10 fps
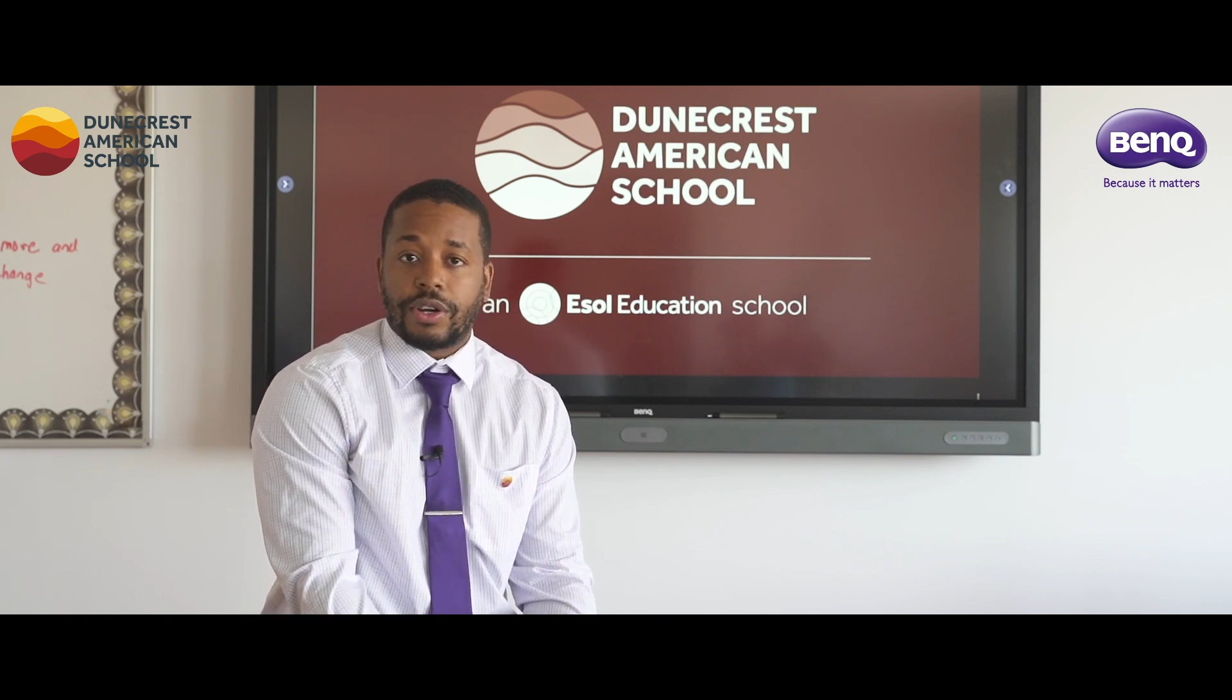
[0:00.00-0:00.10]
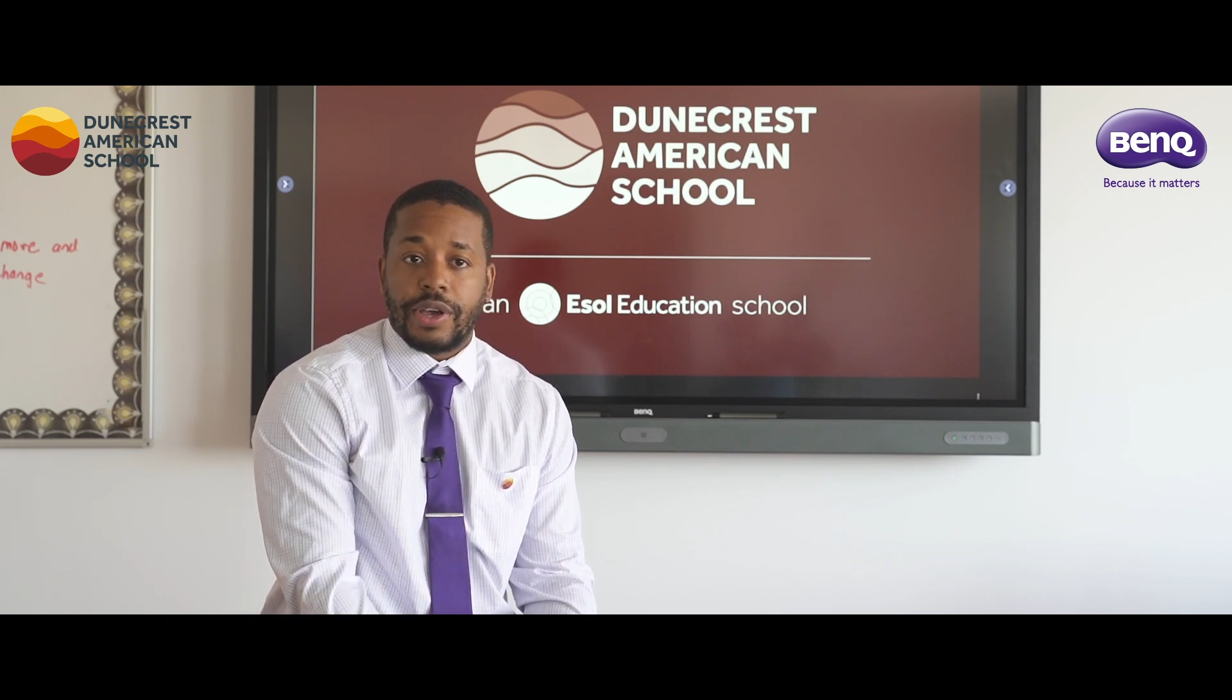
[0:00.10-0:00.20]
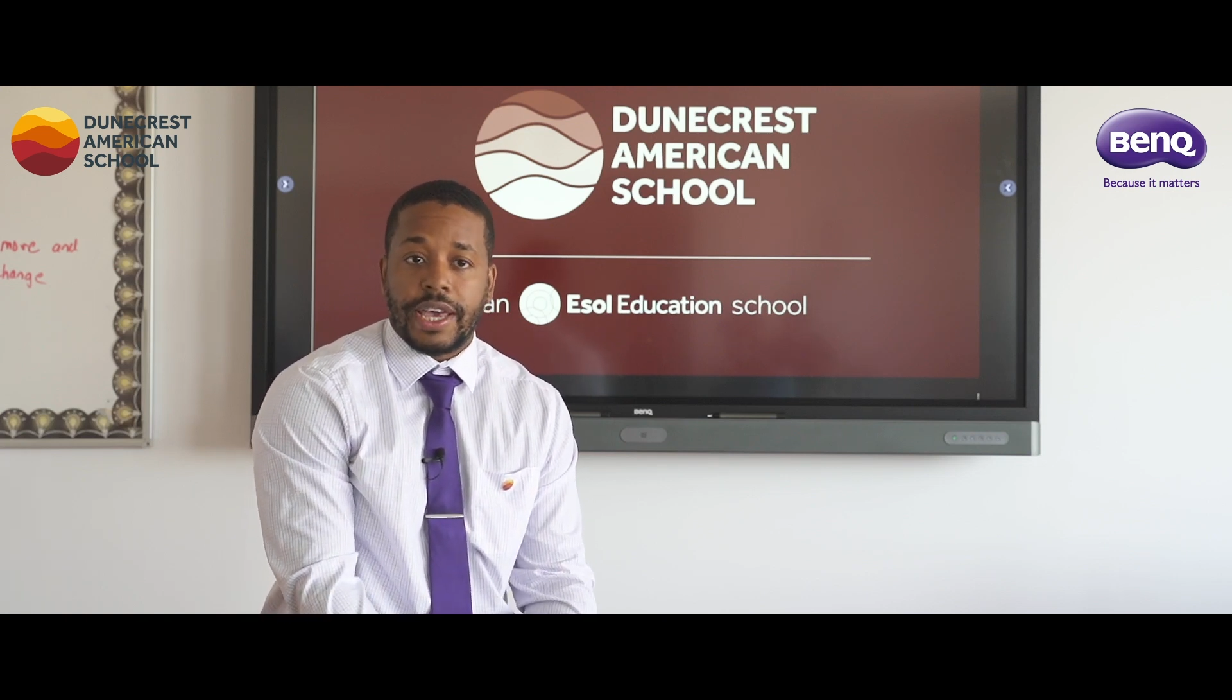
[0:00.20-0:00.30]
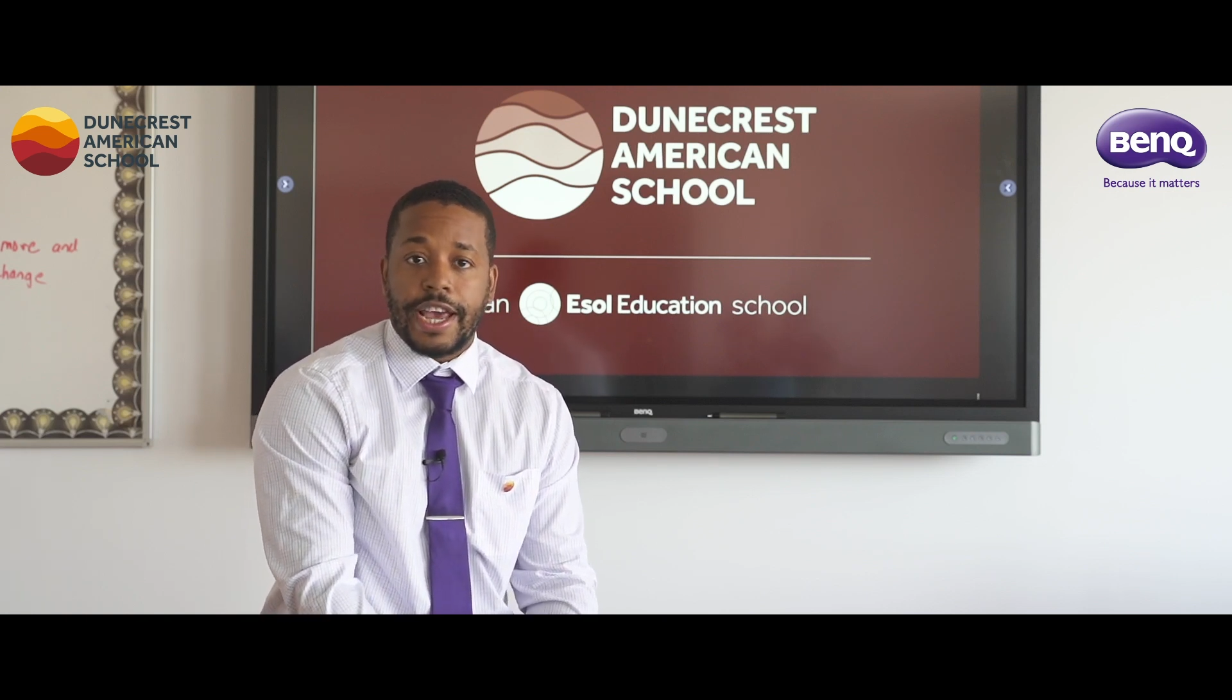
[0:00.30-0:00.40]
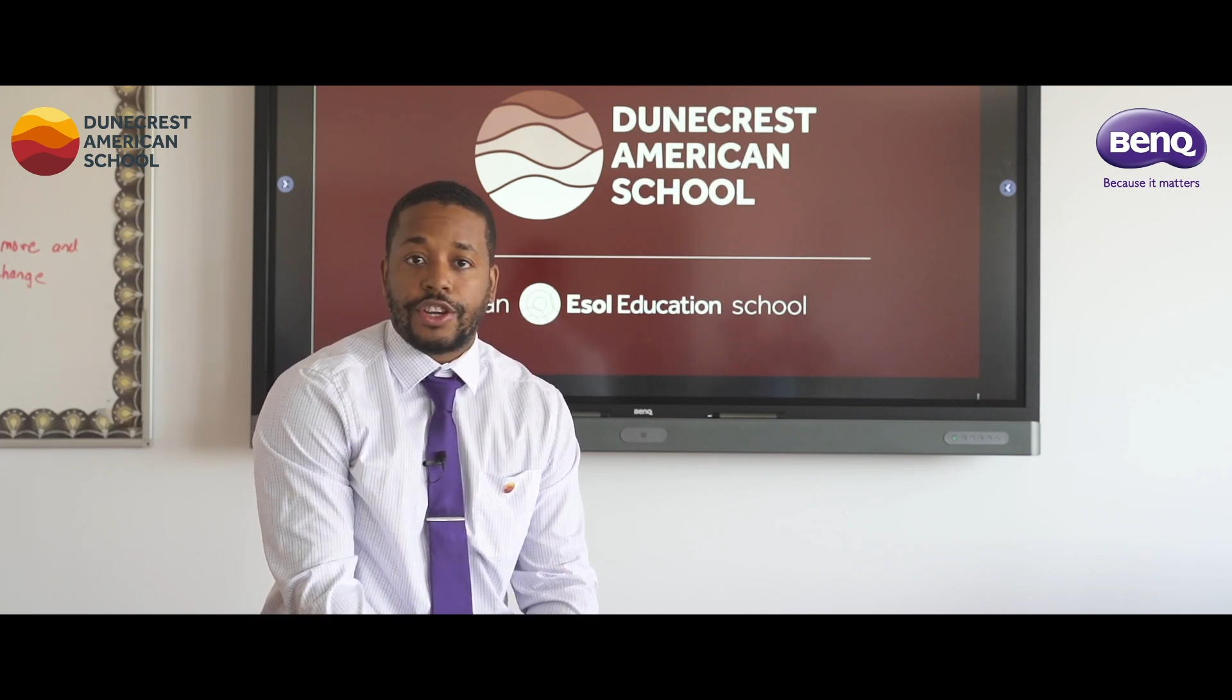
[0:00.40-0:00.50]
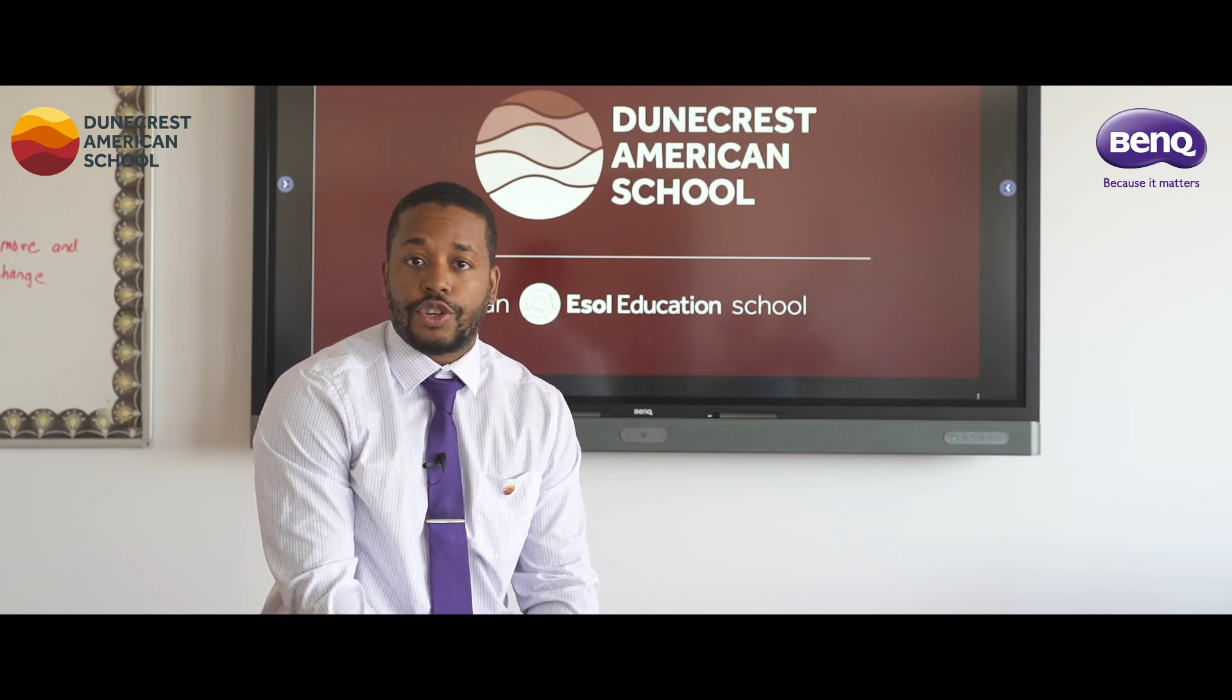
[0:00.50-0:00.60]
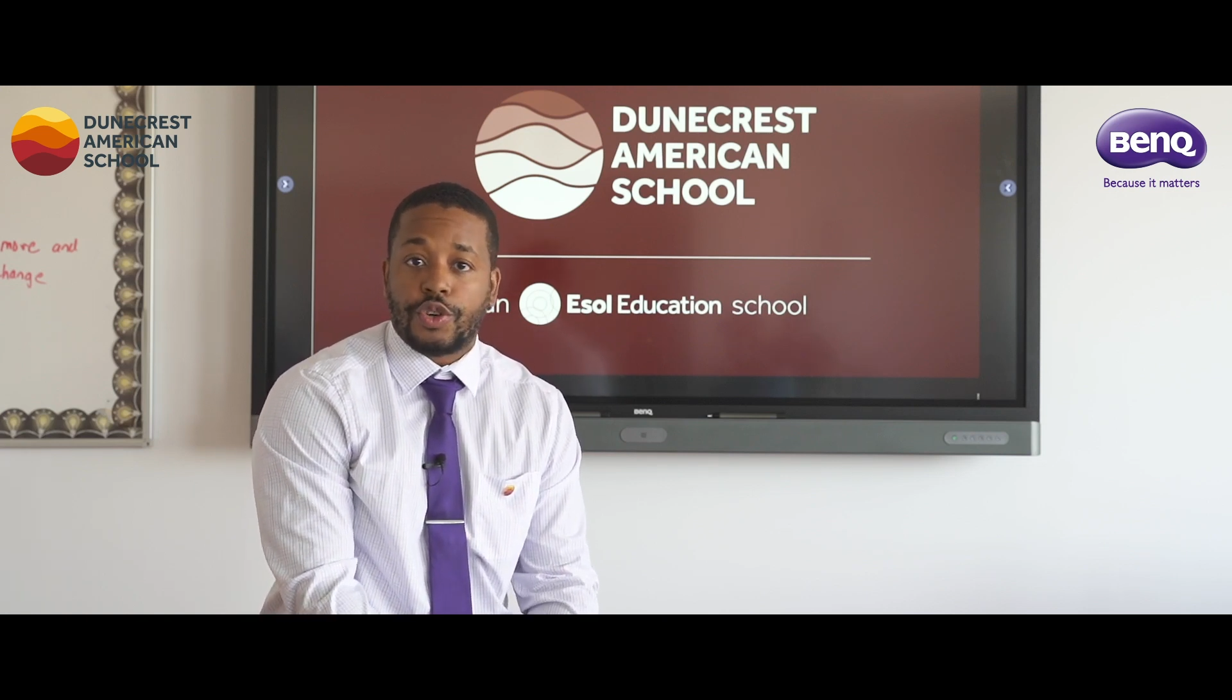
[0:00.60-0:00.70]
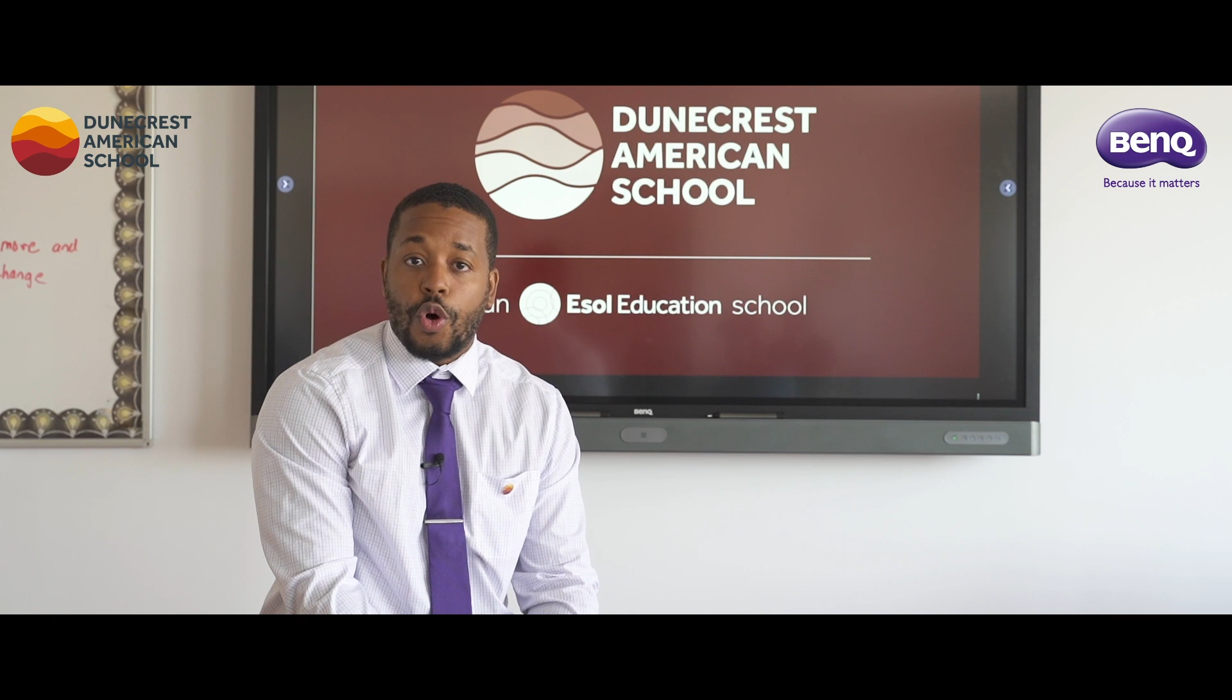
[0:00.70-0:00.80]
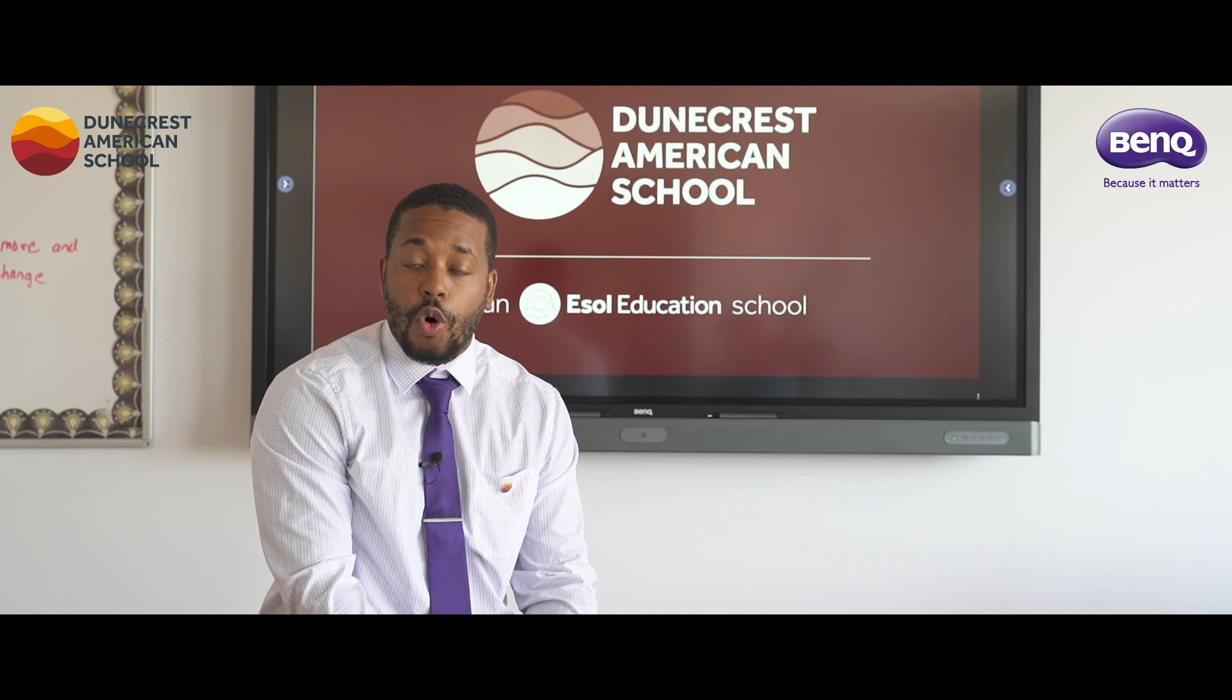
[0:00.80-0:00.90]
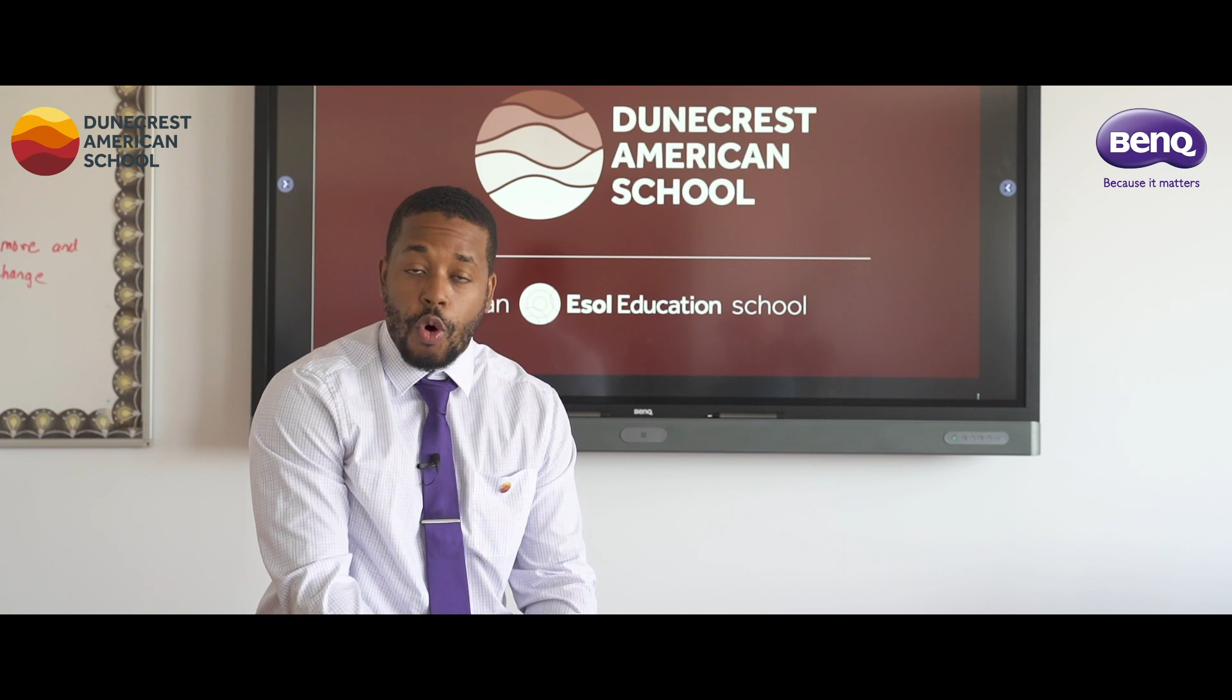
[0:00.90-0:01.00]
location,